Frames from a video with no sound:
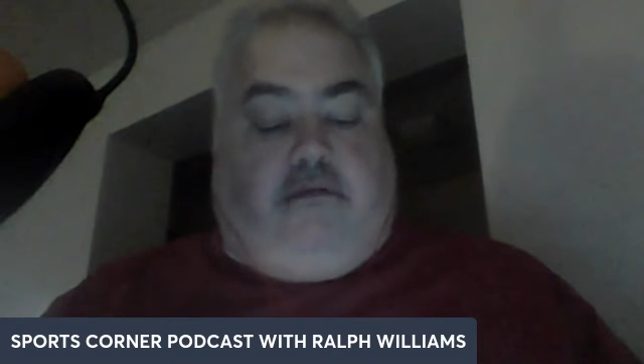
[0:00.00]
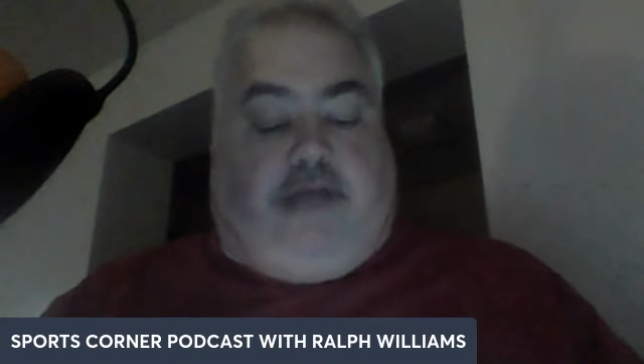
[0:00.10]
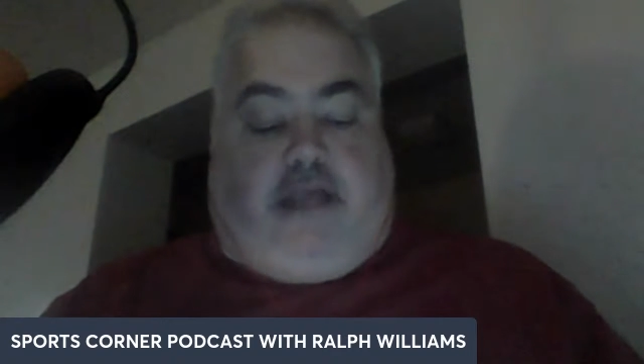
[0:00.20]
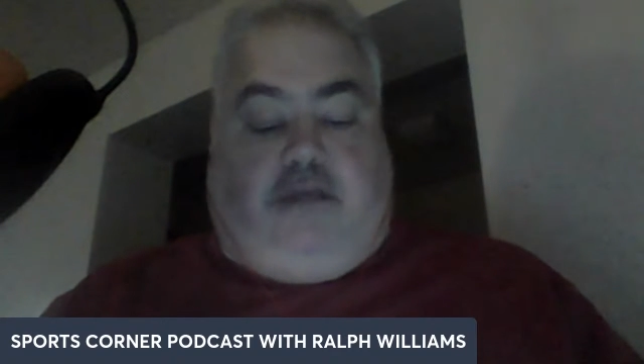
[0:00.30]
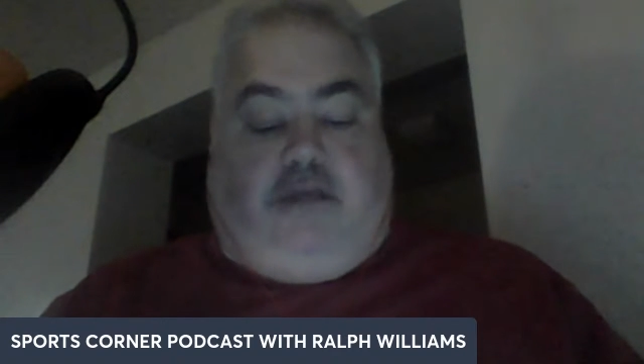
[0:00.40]

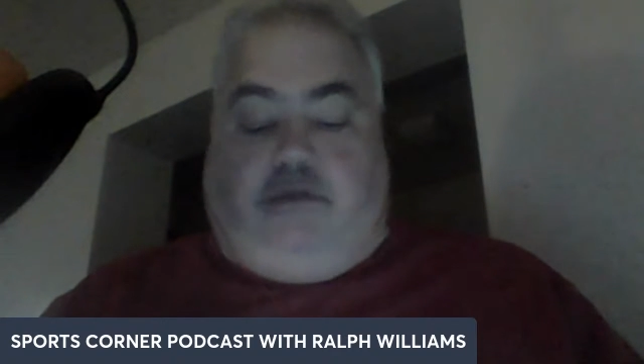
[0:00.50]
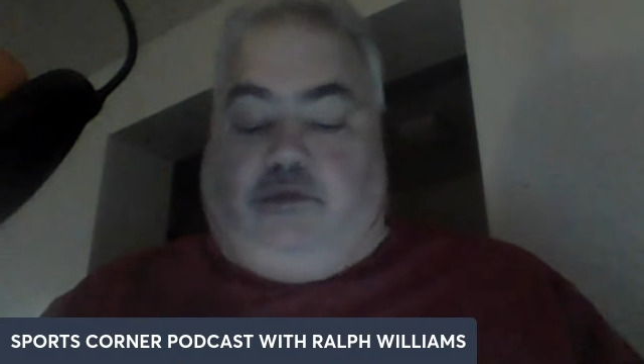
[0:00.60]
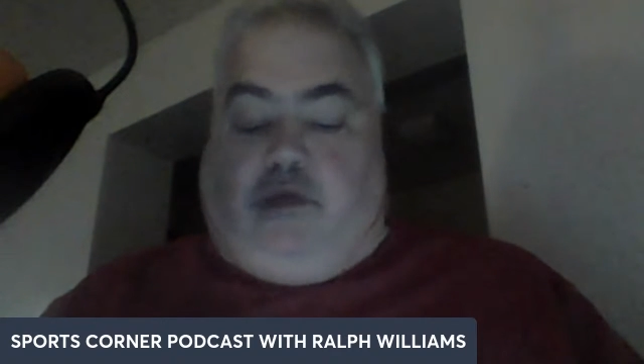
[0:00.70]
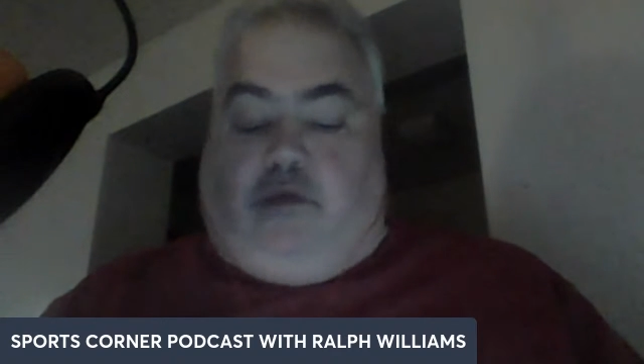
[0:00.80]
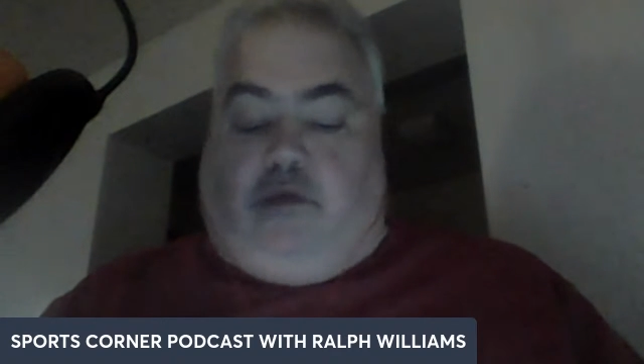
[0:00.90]
Thank you as
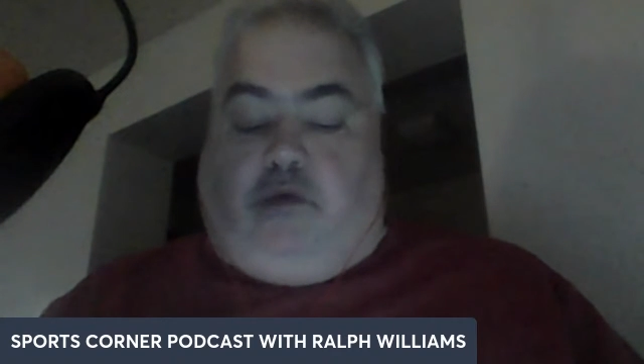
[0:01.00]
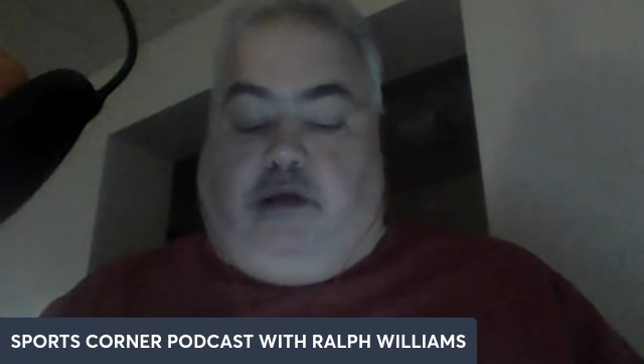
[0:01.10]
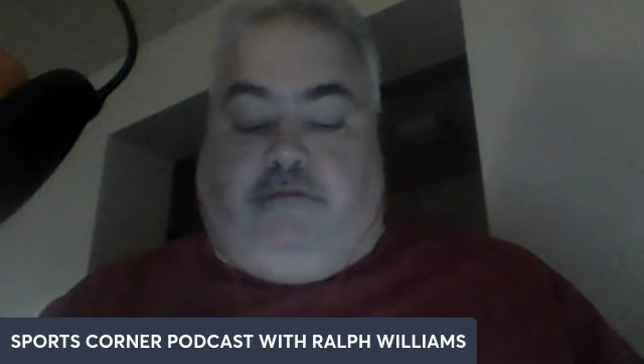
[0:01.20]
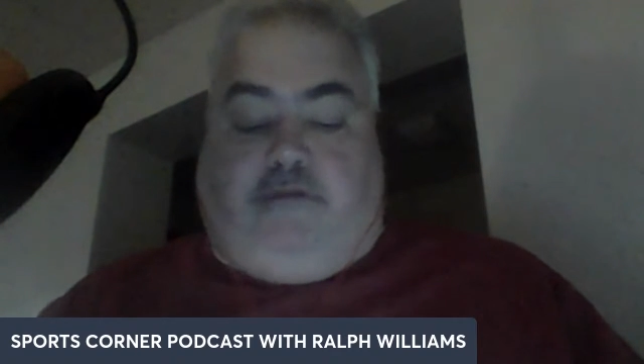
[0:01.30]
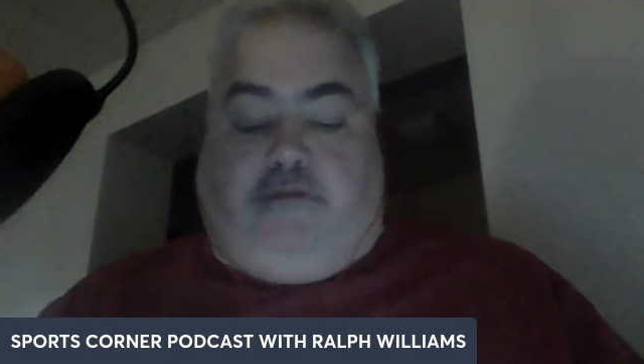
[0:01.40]
well, Juana,
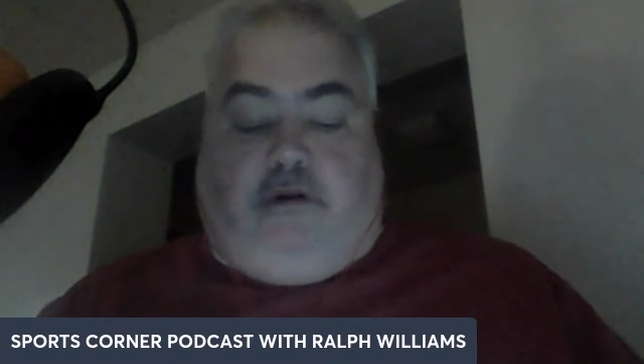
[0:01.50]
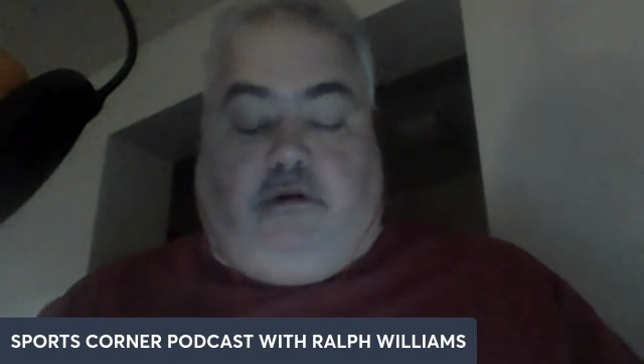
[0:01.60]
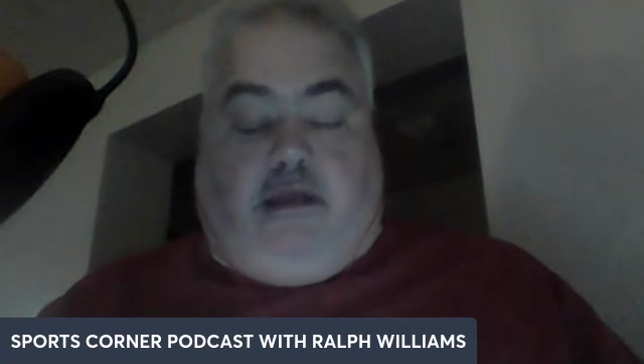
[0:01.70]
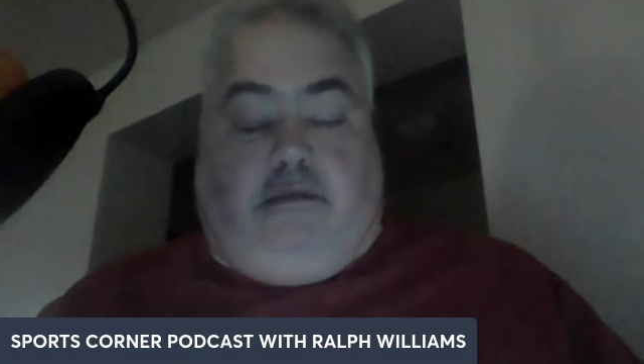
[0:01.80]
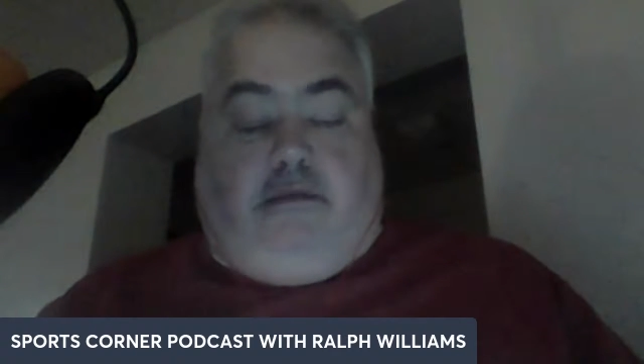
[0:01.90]
for
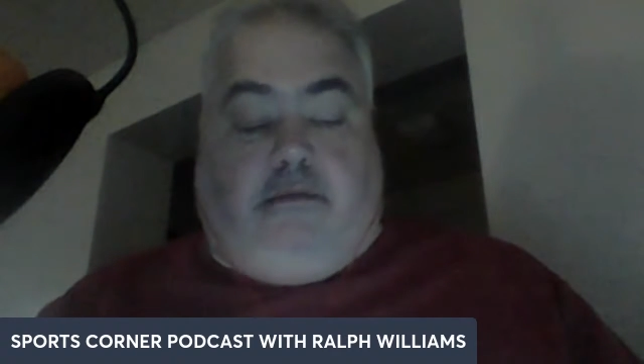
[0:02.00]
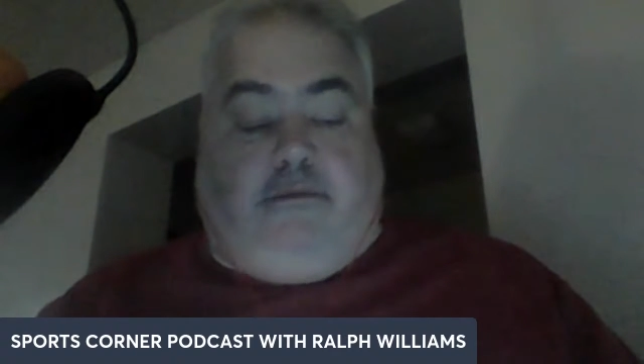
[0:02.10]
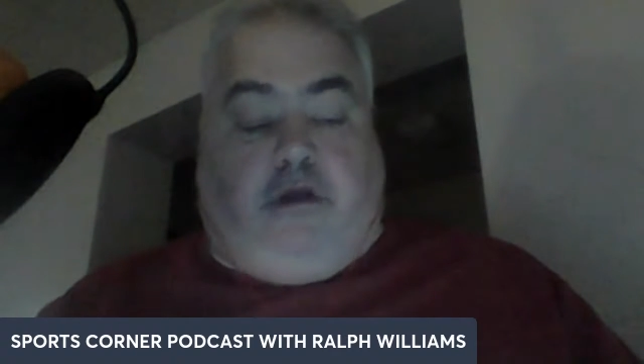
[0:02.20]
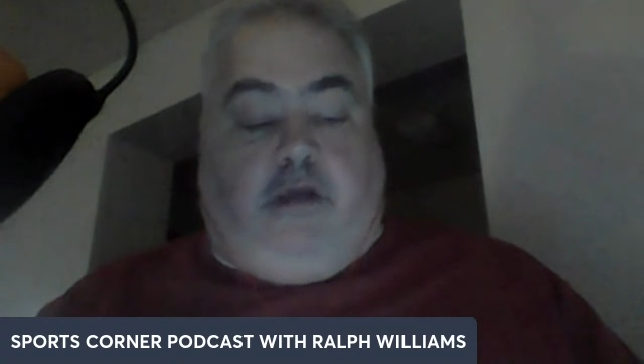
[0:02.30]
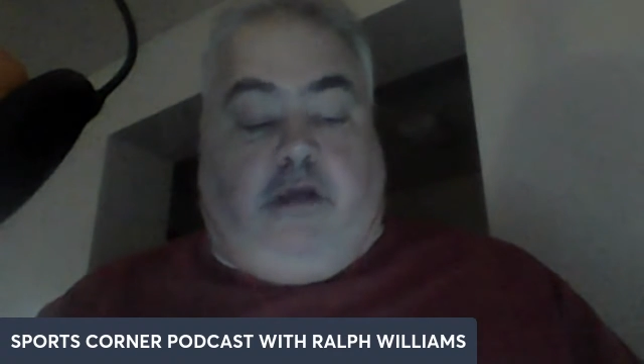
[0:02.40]
your
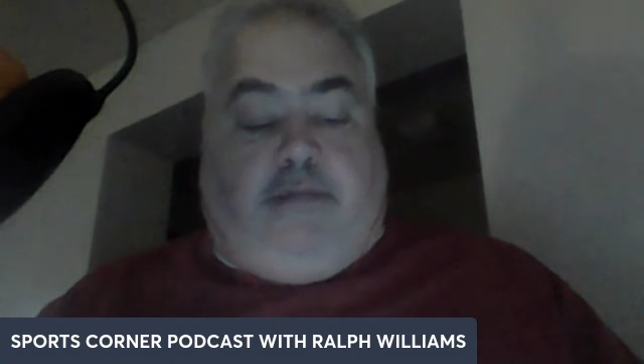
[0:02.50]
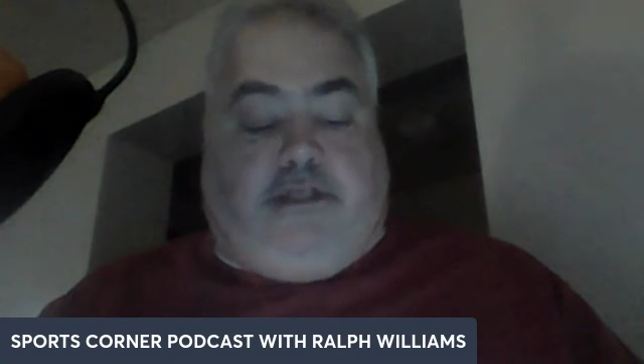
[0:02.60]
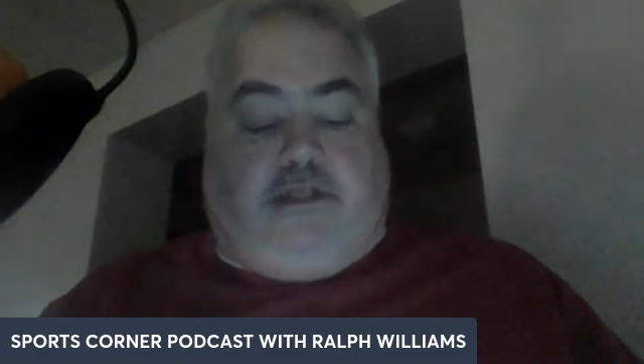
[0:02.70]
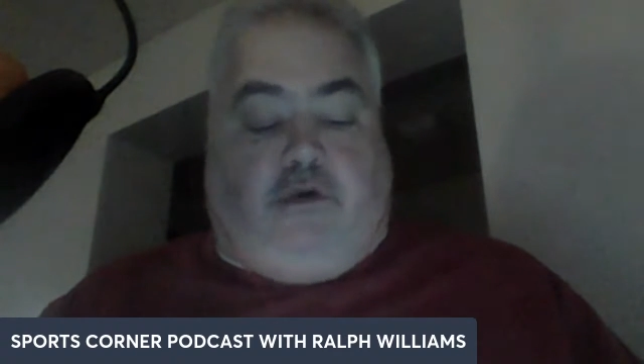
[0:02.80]
comments.